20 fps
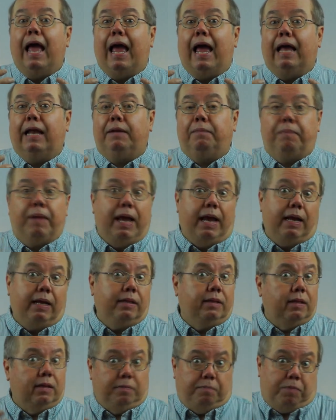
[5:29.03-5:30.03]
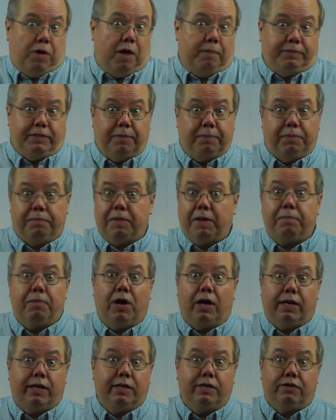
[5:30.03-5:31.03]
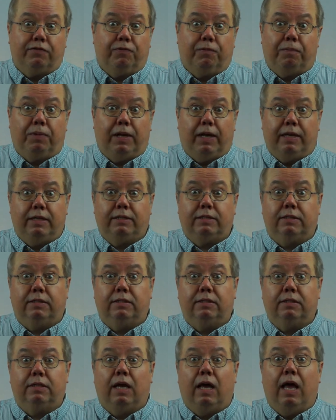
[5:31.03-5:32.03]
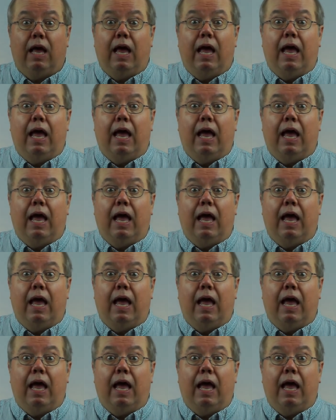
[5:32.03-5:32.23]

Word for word: and pain that pops up in my body in different places,